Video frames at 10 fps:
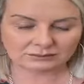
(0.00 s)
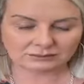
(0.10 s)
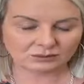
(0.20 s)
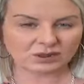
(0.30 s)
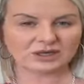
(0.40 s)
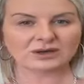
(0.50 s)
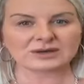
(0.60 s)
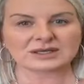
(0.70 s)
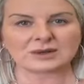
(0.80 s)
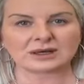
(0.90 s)
we know
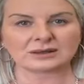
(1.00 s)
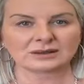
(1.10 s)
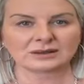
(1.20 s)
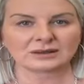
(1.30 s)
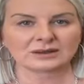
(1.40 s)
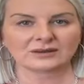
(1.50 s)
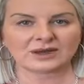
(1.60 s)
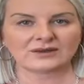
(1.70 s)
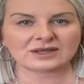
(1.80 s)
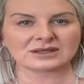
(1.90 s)
this one.
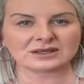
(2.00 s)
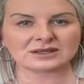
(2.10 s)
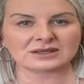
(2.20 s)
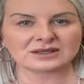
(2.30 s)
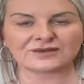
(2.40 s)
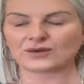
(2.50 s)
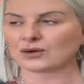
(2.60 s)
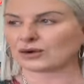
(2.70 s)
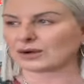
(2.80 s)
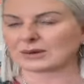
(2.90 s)
And this is the
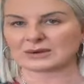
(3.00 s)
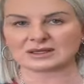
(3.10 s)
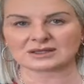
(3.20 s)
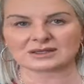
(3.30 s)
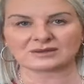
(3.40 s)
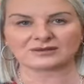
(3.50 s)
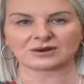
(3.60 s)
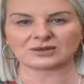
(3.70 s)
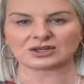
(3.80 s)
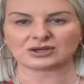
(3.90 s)
4 agreements
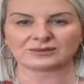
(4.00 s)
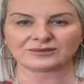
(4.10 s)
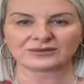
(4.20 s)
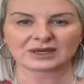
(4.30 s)
from Don.